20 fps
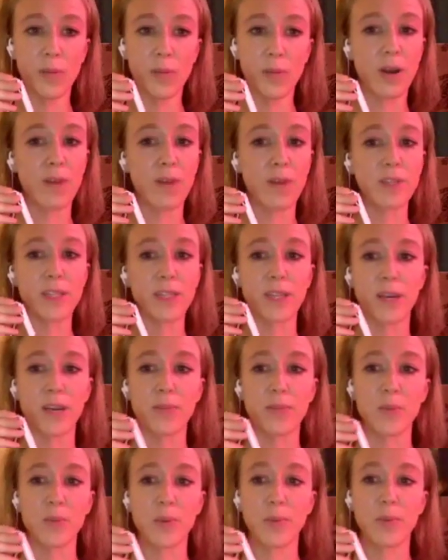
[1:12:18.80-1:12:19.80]
But
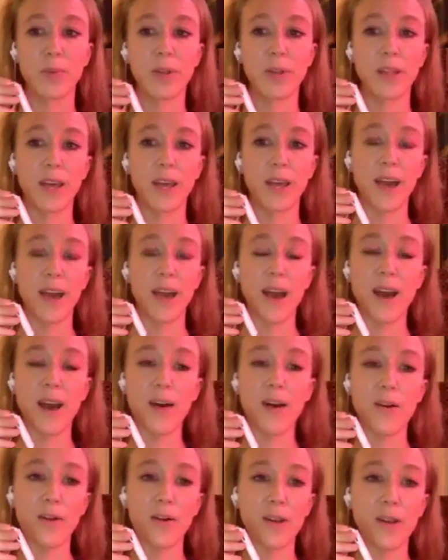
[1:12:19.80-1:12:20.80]
oftentimes we play
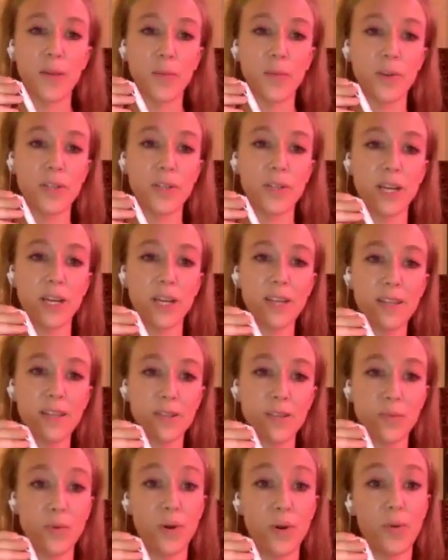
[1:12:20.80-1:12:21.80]
out and project
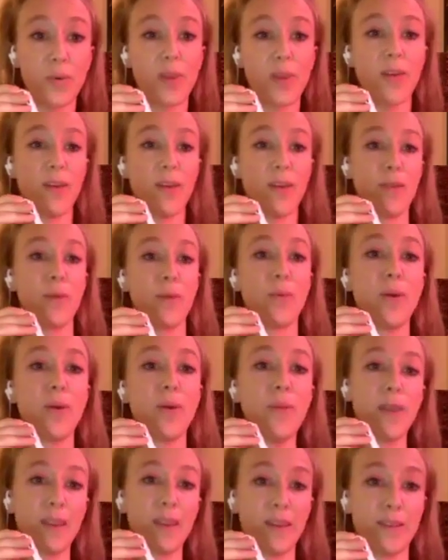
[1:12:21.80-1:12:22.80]
this war with other
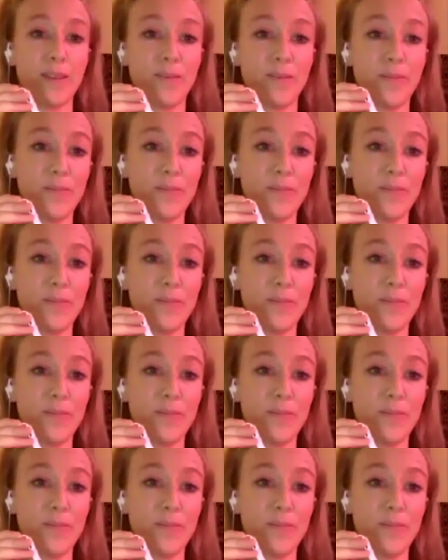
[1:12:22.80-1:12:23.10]
women.